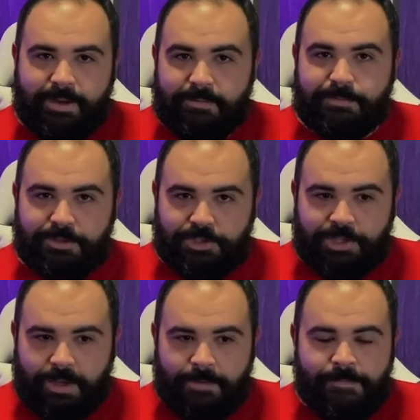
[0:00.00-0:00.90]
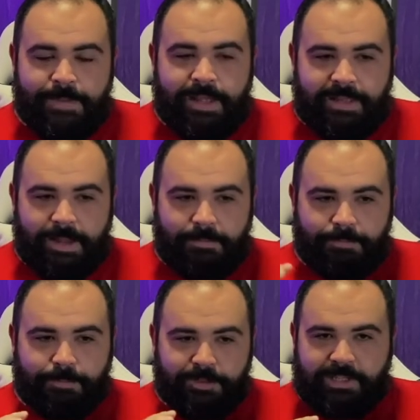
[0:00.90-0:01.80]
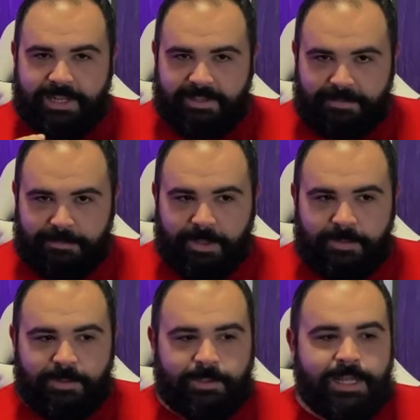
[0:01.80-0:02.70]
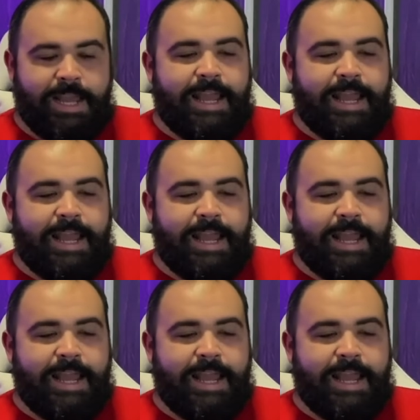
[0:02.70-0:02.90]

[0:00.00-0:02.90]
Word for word: comfort shell, that protective bubble,